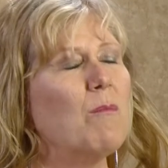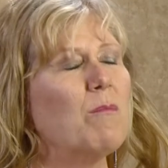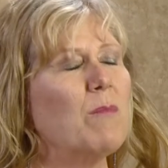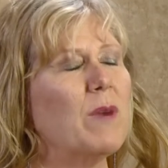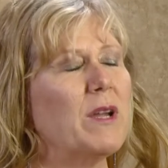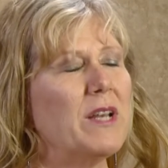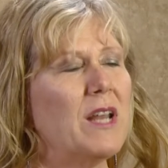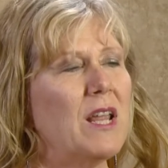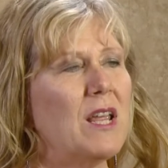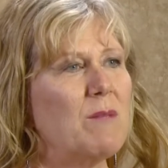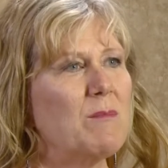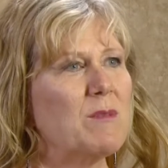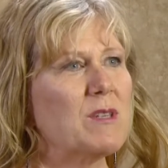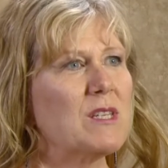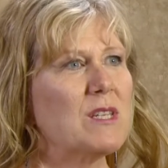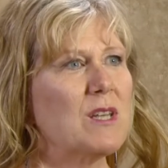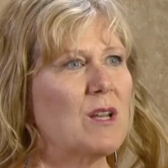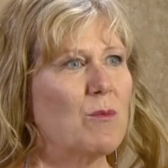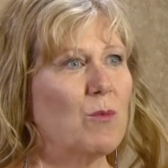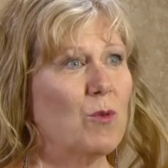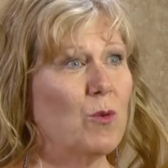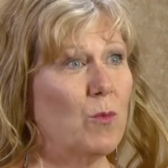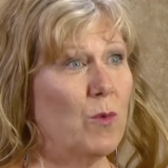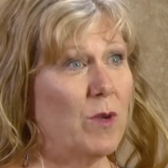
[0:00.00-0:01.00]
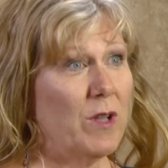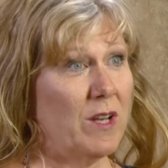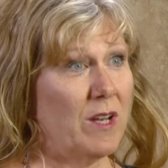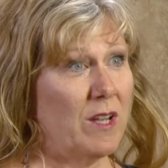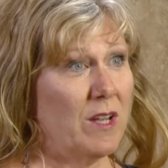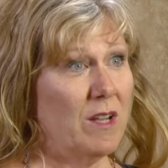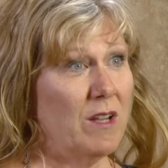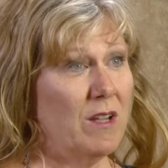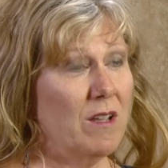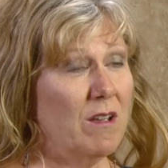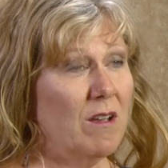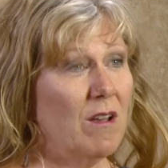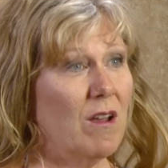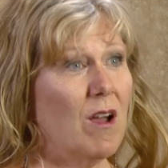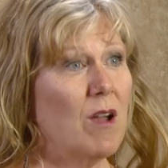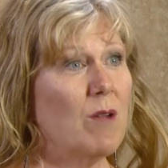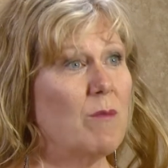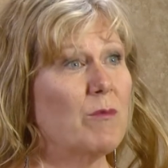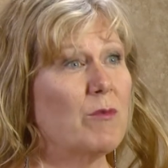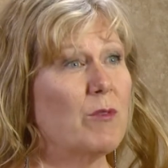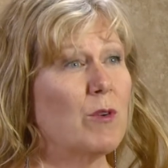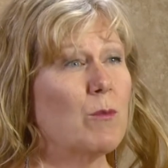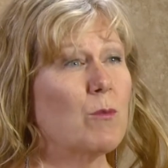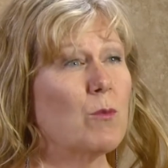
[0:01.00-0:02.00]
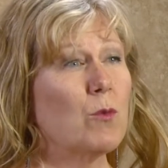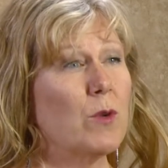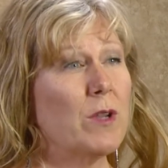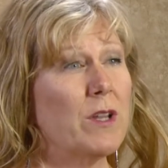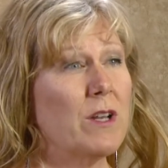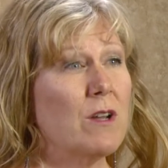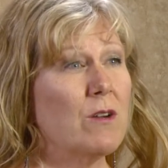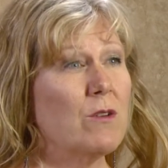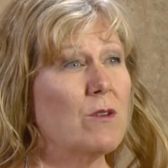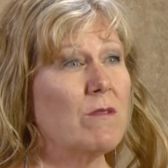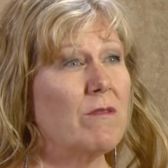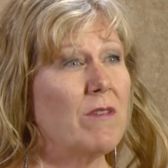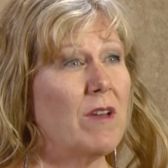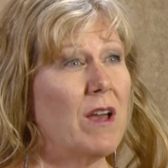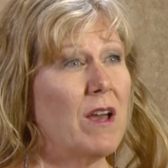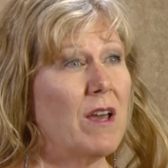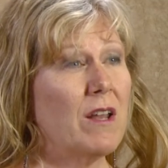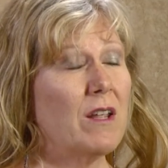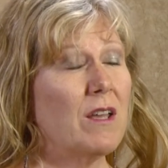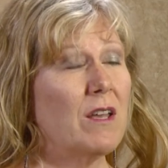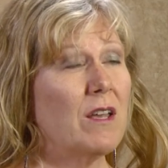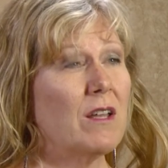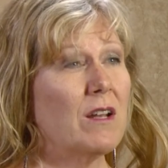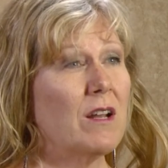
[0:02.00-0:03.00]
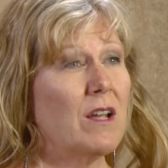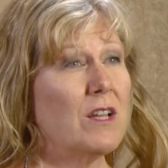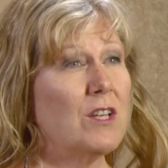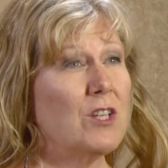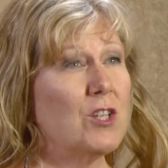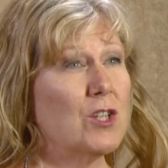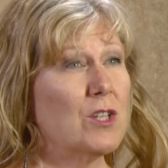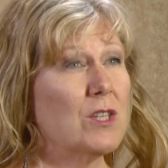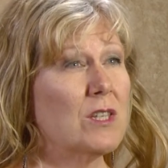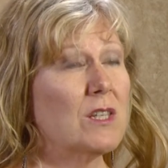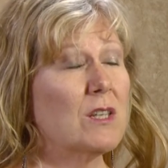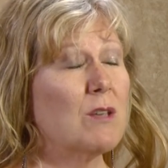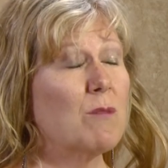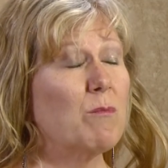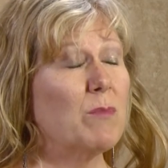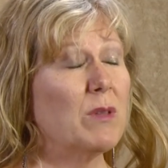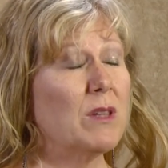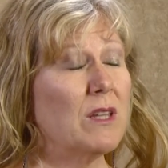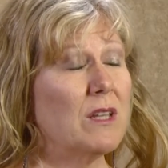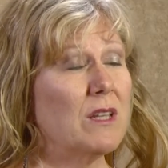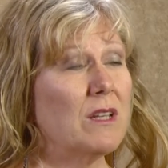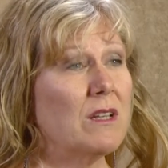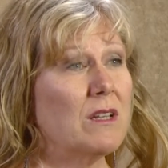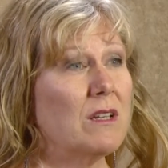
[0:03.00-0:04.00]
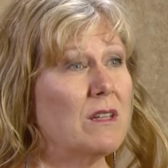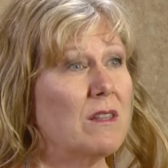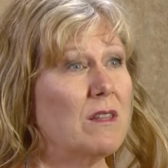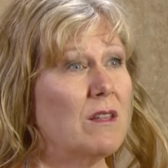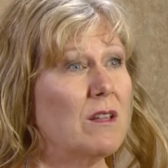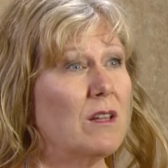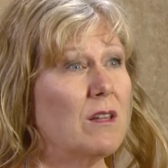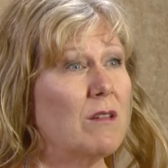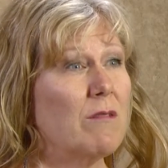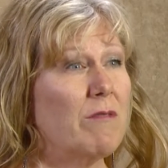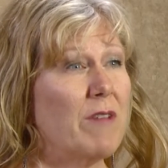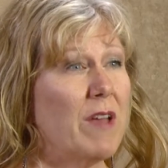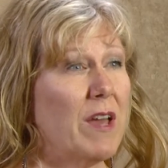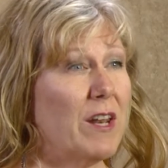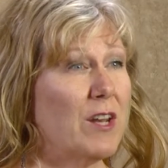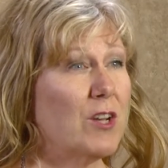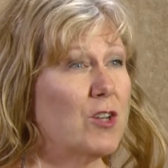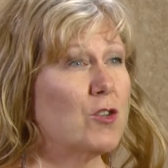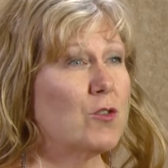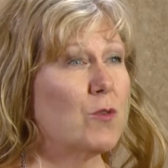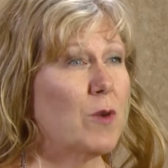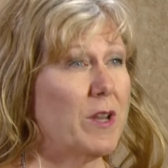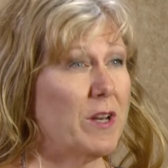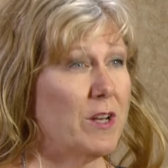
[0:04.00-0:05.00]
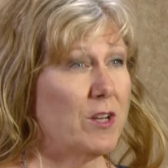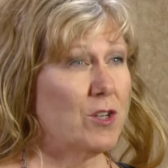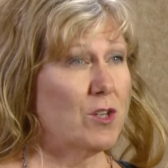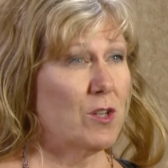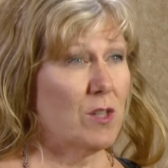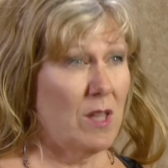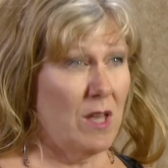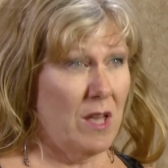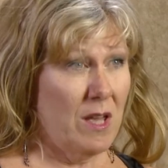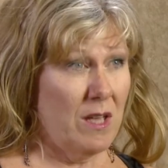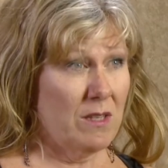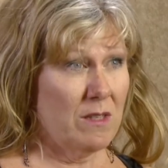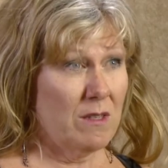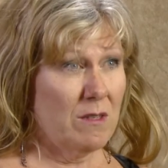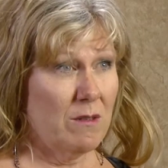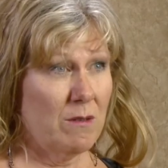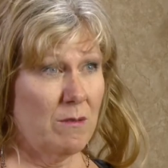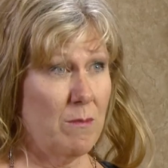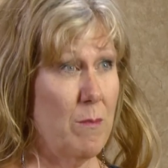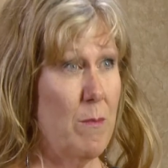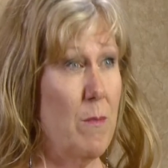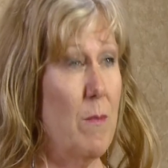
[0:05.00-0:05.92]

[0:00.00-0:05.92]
My name is Deborah Wenig. I'm from Reno, Nevada, and I just completed the lymphatic drainage class.